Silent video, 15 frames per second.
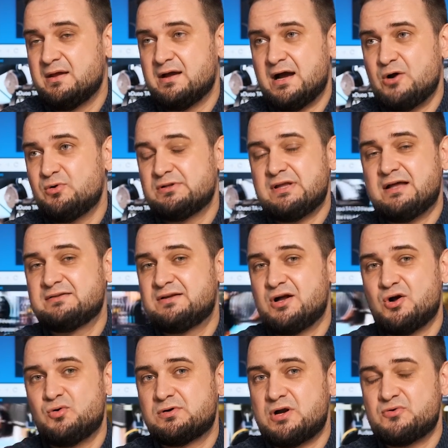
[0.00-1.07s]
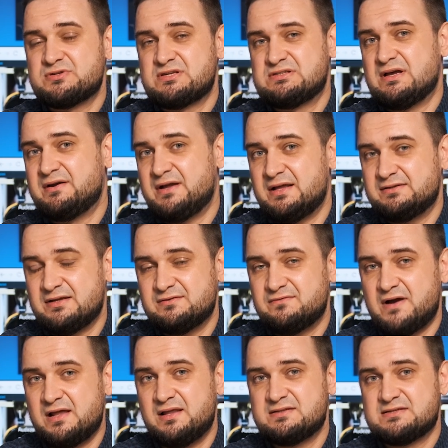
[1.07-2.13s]
I will not go roses are red and
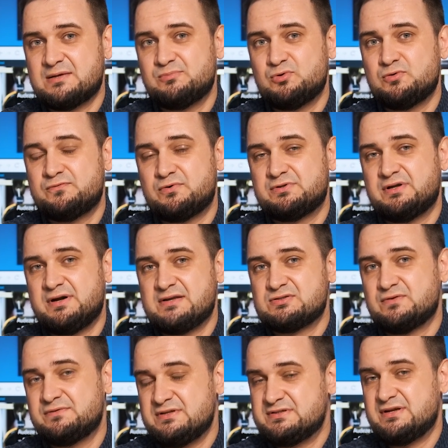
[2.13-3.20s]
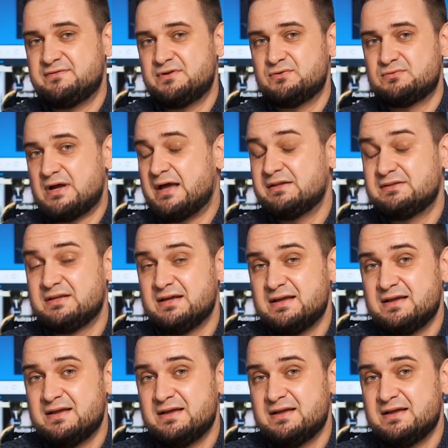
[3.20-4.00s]
violets are blue for the rest of this review, right?